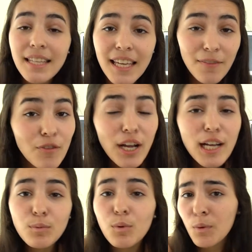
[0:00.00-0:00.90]
And if you
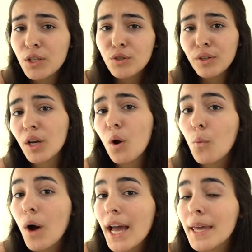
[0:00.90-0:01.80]
guys were wondering
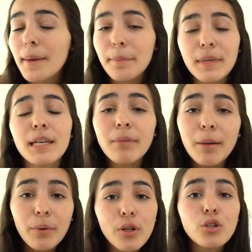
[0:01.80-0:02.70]
why me and
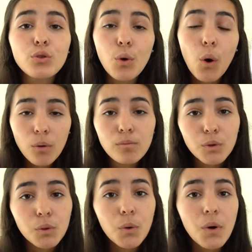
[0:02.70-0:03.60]
my brother do
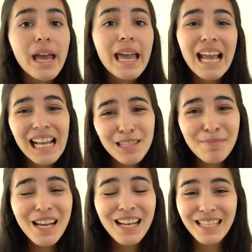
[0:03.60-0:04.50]
homeschool, it's
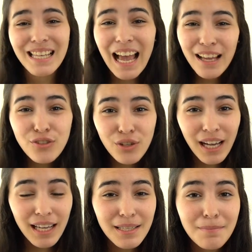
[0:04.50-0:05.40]
because, as you
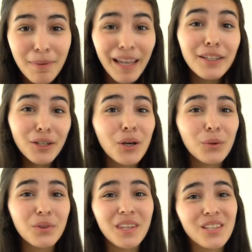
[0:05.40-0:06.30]
guys might
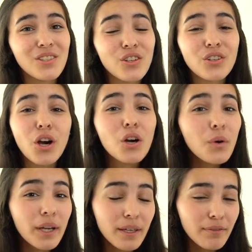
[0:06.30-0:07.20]
know, things are not
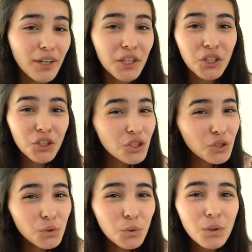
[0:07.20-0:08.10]
going very good
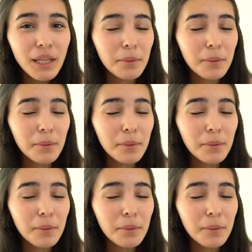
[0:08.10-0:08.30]
in school.